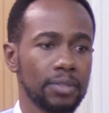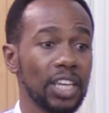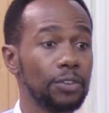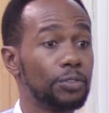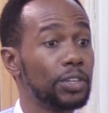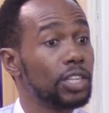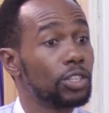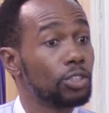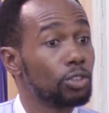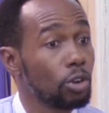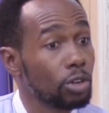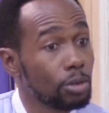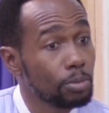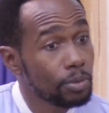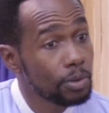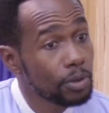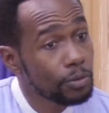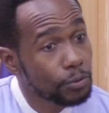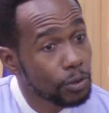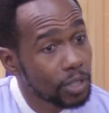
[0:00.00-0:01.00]
If it is
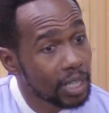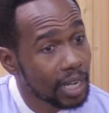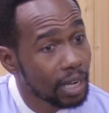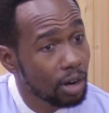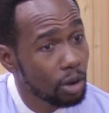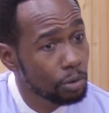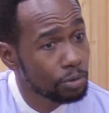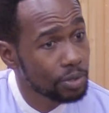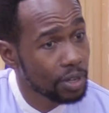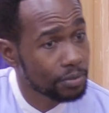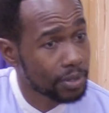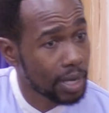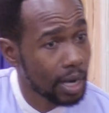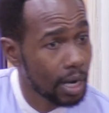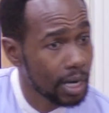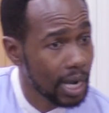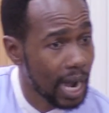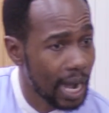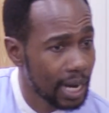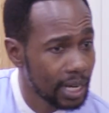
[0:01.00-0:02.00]
not for the glory of
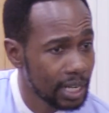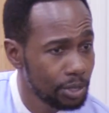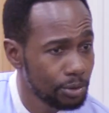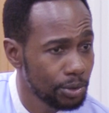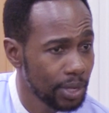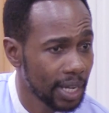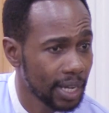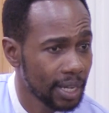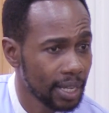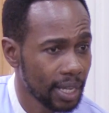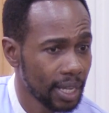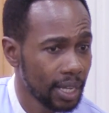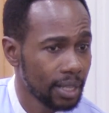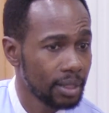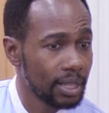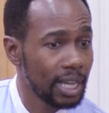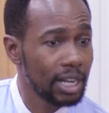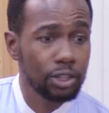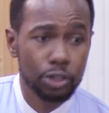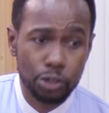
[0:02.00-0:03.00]
God, hallelujah,
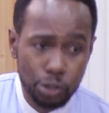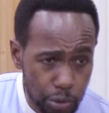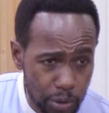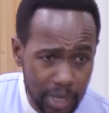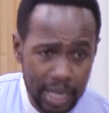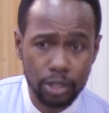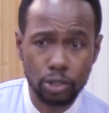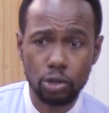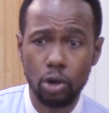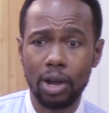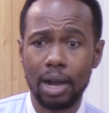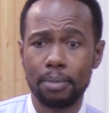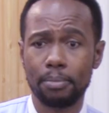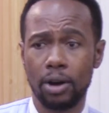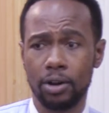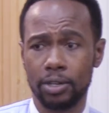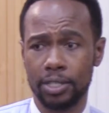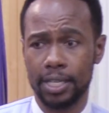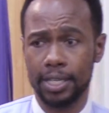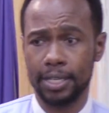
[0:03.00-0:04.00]
then you shouldn't talk
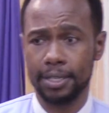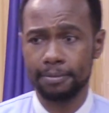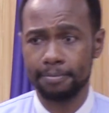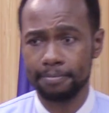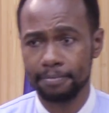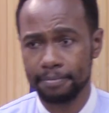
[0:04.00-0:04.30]
about it.